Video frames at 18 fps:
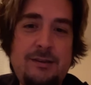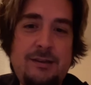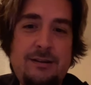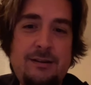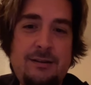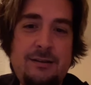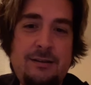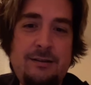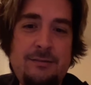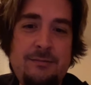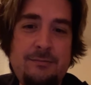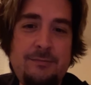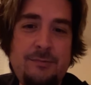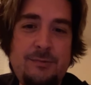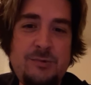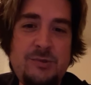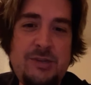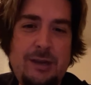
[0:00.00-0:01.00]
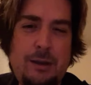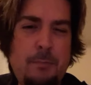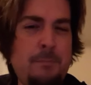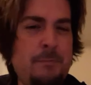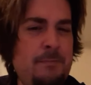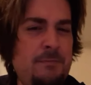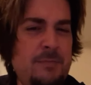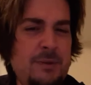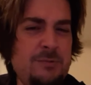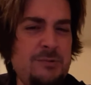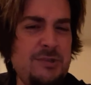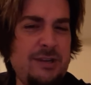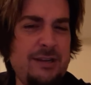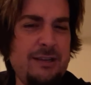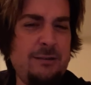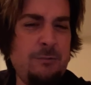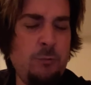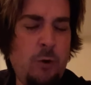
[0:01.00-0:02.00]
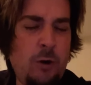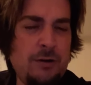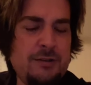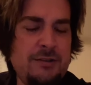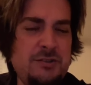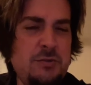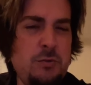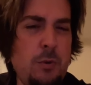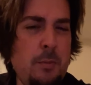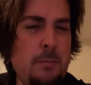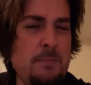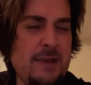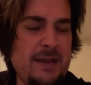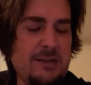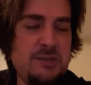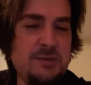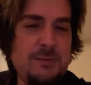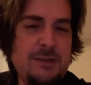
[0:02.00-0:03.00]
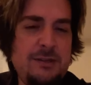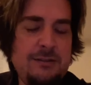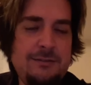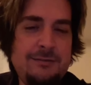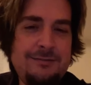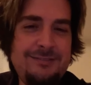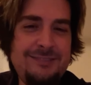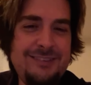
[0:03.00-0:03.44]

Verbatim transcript: that uh, was like a, it was like you walked into a basement.